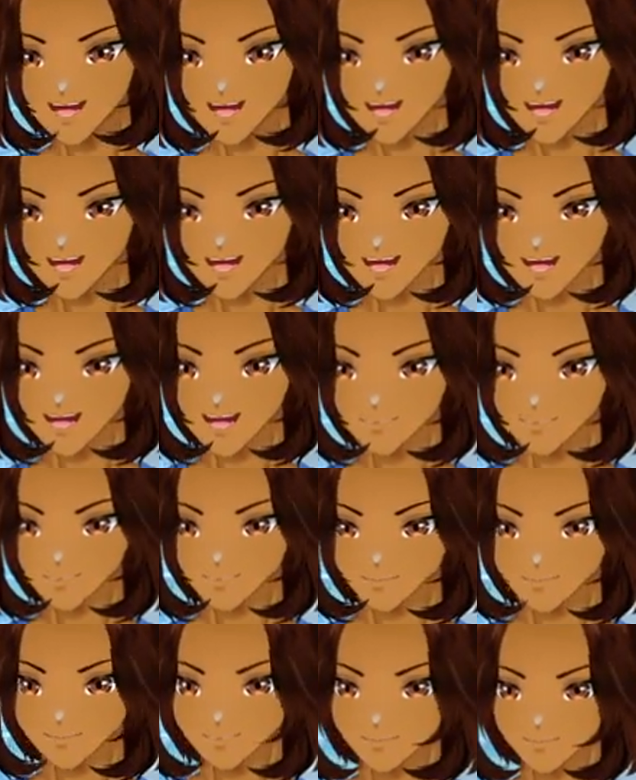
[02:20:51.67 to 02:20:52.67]
After
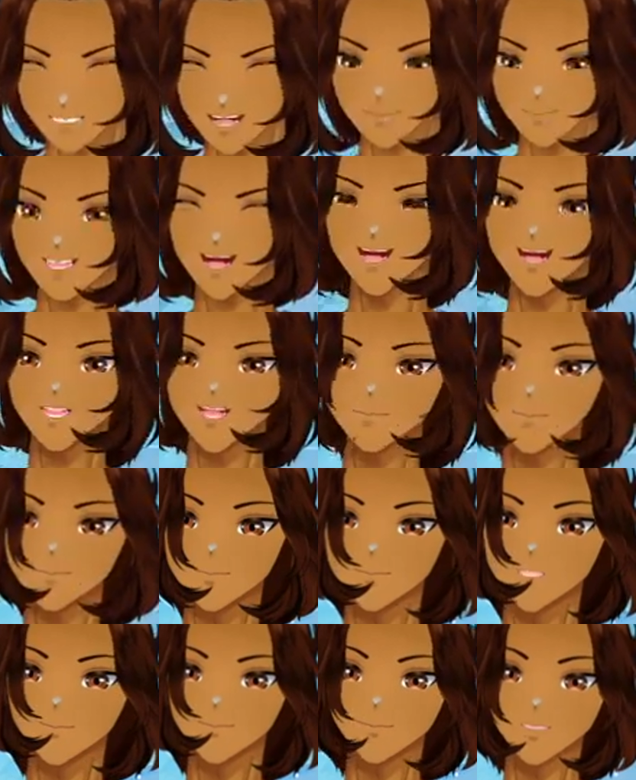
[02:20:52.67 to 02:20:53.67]
stream, but yeah, definitely
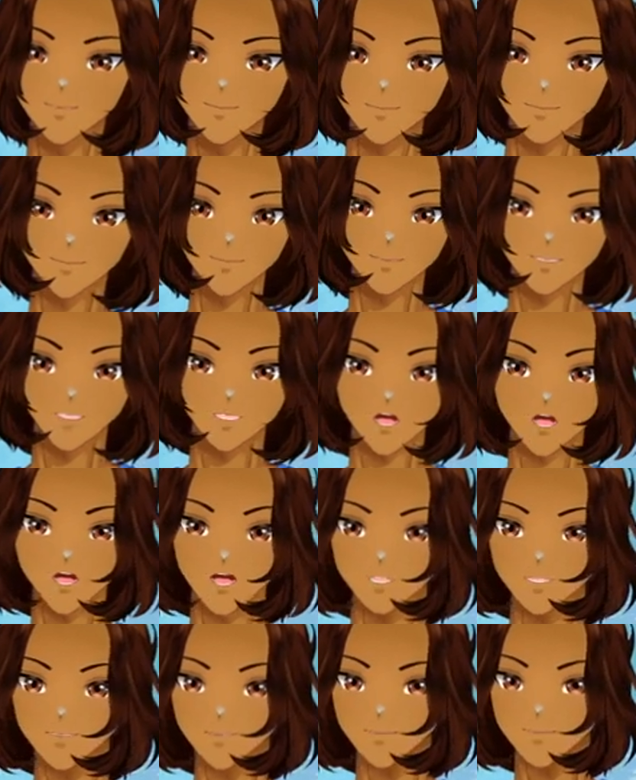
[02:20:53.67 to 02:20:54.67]
after stream for sure.
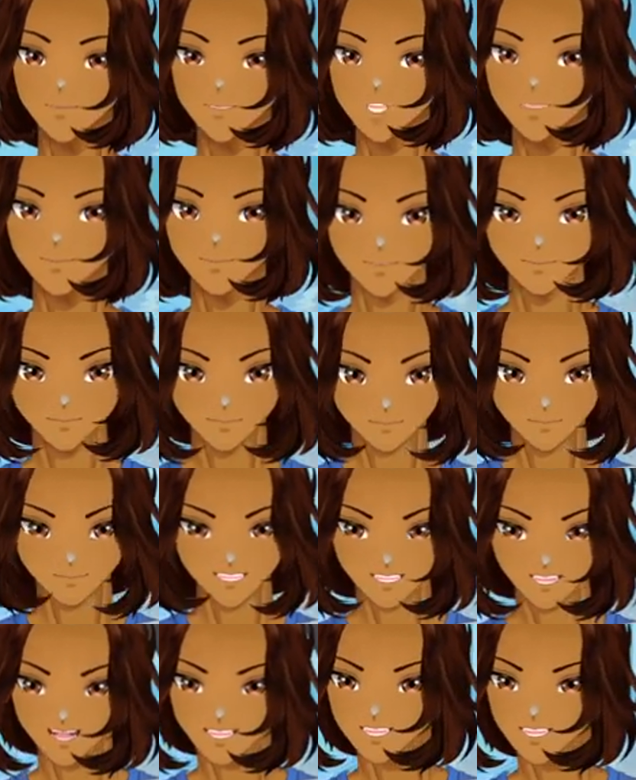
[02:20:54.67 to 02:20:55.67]
Not this one.
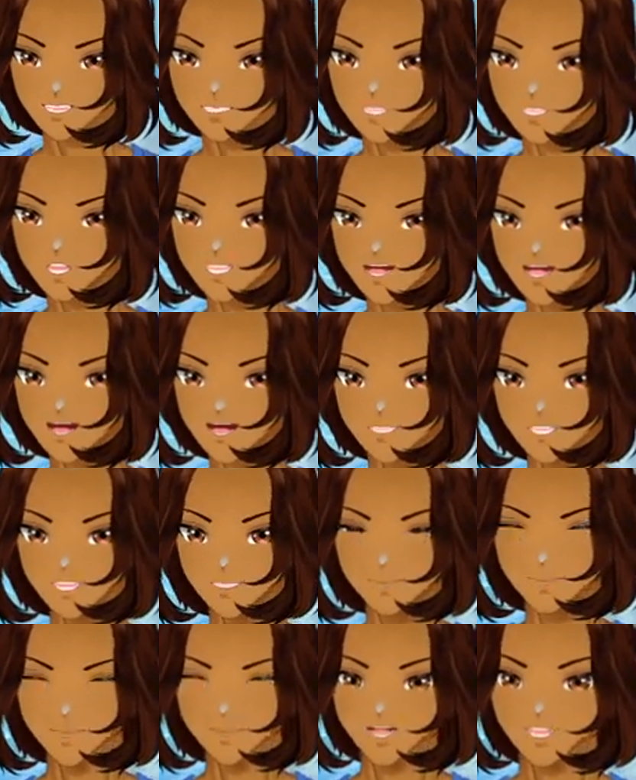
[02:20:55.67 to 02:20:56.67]
I gotta get going. I got lots
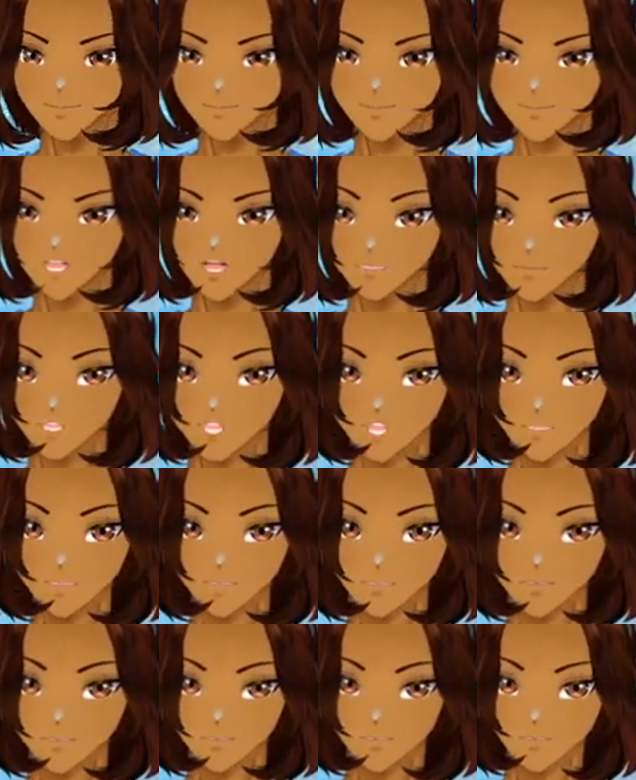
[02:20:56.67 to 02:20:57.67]
of stuff.
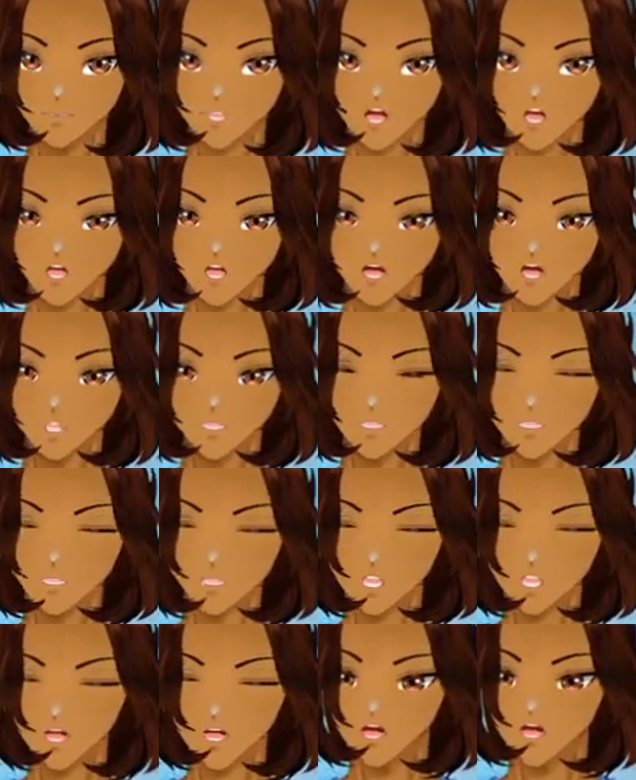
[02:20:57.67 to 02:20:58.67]
It's thank God it's
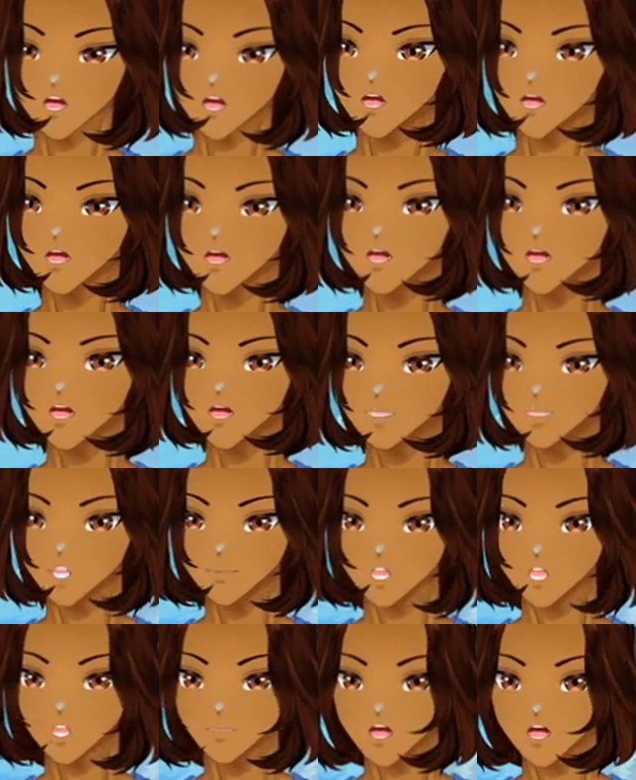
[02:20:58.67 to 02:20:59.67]
cooler. A lot of stuff
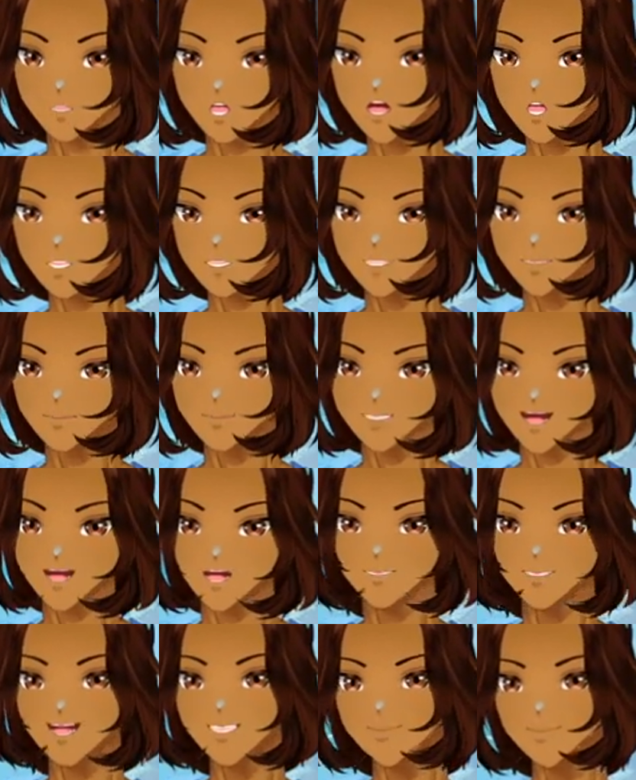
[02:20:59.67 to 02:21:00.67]
on the farm, but I would love
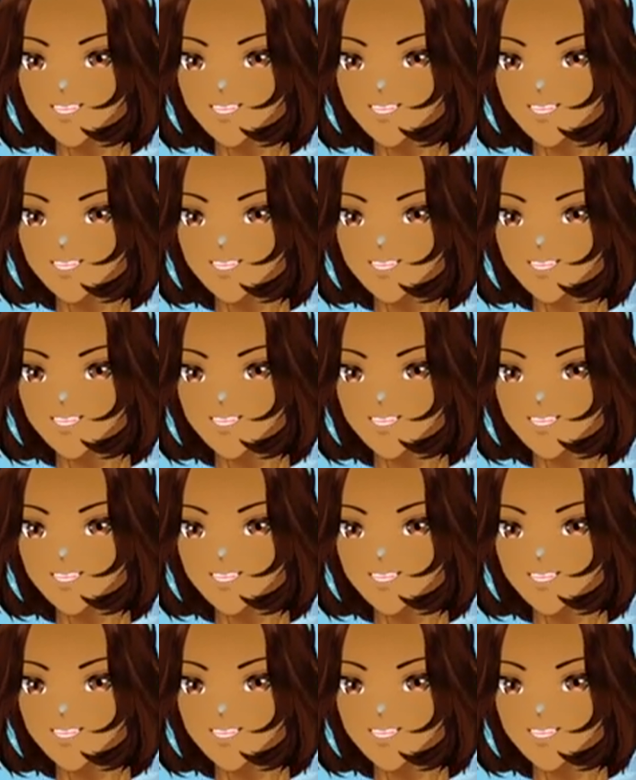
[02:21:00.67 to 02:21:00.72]
to.